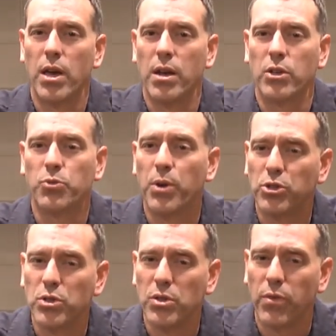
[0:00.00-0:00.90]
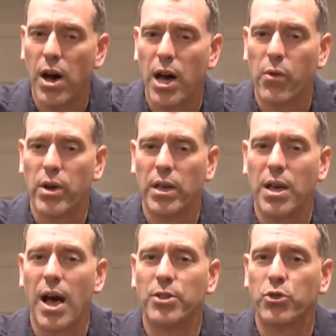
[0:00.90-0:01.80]
and expressions of honoring
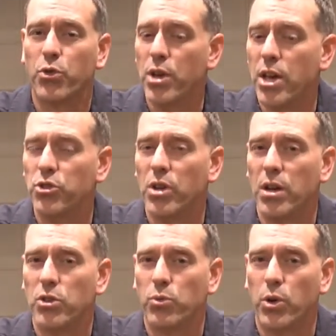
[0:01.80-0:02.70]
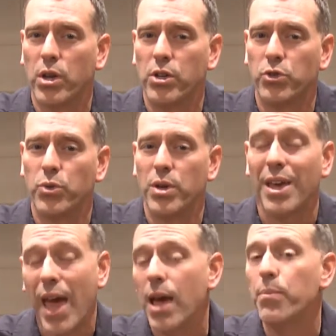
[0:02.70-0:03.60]
God's creation and his work in history
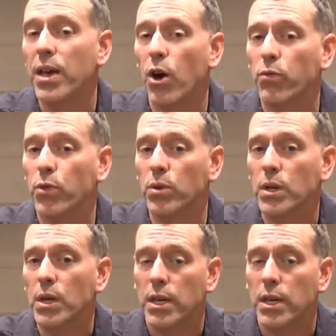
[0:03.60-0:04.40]
can be helpful.